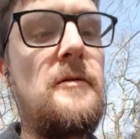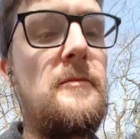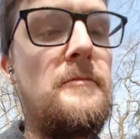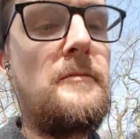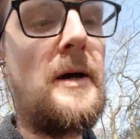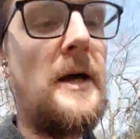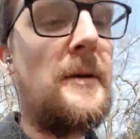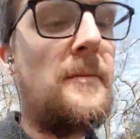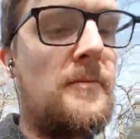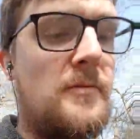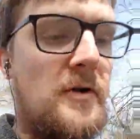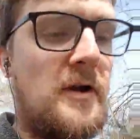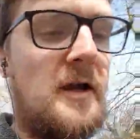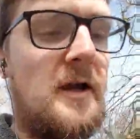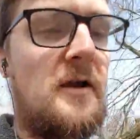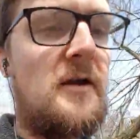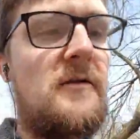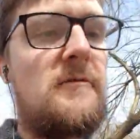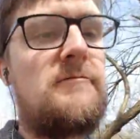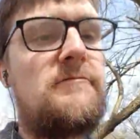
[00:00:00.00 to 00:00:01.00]
might bring
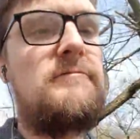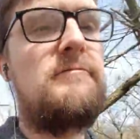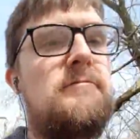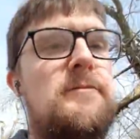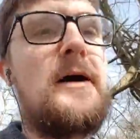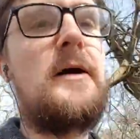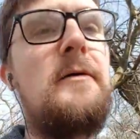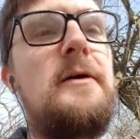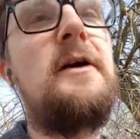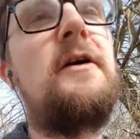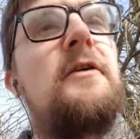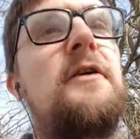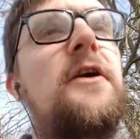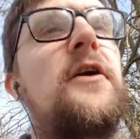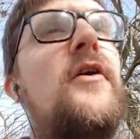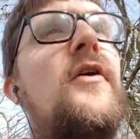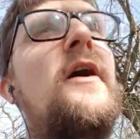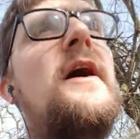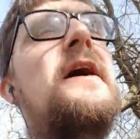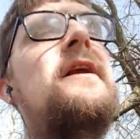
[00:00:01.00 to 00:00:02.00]
a bounty onto
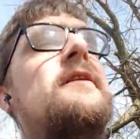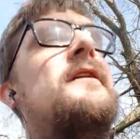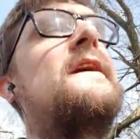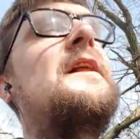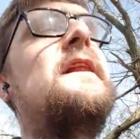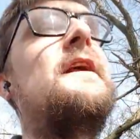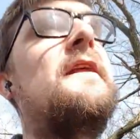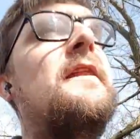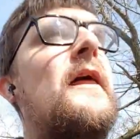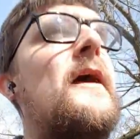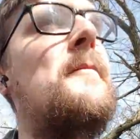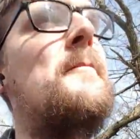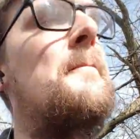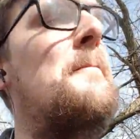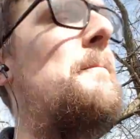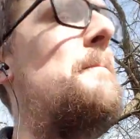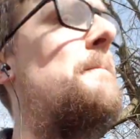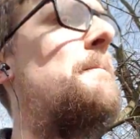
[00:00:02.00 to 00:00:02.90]
your head killing them,